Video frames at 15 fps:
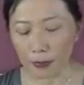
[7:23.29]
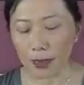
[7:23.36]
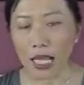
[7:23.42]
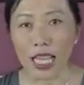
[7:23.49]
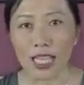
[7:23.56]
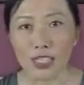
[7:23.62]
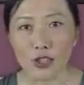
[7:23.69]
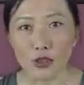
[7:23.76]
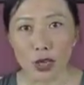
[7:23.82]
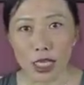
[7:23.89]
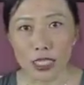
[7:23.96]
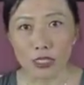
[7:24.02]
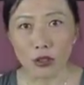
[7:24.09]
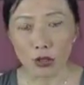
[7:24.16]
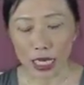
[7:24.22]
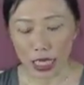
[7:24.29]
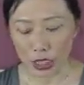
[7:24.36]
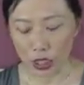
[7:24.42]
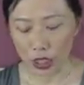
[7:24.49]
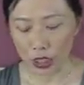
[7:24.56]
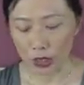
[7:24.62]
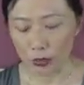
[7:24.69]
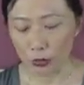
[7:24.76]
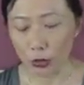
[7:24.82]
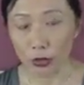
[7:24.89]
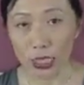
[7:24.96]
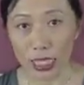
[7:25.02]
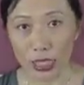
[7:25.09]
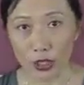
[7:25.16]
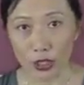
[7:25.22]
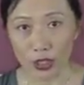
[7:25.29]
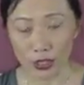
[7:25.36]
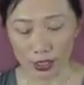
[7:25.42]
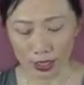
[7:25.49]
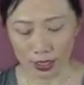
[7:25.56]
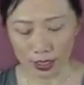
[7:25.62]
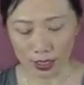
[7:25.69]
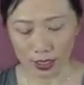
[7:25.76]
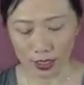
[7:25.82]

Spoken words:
had translocation mutations.